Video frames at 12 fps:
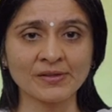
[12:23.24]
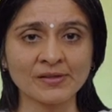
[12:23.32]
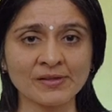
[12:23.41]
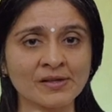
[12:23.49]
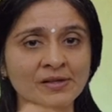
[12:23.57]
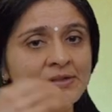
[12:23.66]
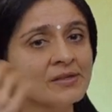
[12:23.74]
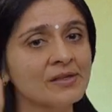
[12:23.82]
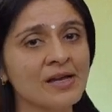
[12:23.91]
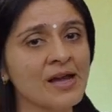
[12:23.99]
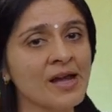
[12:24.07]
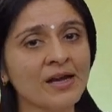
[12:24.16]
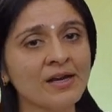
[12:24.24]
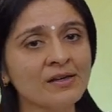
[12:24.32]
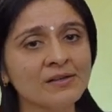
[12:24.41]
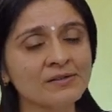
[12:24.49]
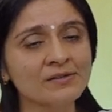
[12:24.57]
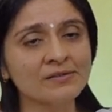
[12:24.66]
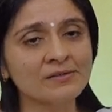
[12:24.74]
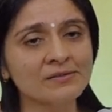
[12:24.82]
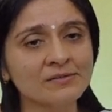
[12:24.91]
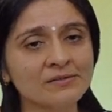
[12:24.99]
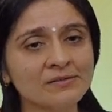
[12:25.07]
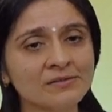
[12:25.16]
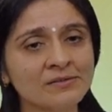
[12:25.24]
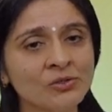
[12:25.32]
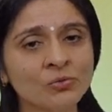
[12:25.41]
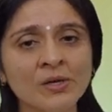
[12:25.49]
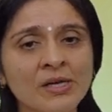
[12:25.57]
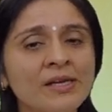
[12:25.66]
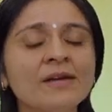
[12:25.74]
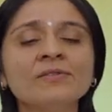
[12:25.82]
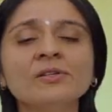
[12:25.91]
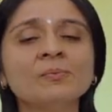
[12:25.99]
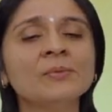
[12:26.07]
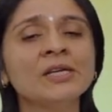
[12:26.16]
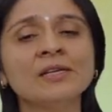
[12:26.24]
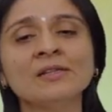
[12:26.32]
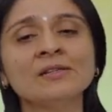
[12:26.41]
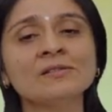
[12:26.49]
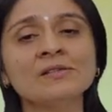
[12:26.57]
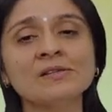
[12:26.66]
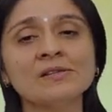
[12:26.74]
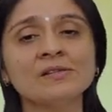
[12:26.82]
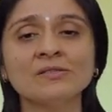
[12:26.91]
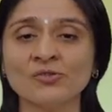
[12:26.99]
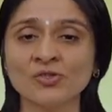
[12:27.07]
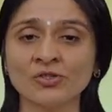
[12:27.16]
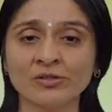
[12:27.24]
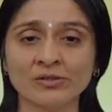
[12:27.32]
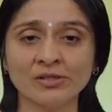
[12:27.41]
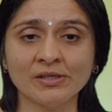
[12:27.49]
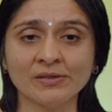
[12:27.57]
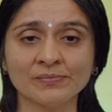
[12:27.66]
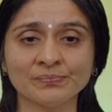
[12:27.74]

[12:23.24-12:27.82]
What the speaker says: Yeah? And you will never begin this journey.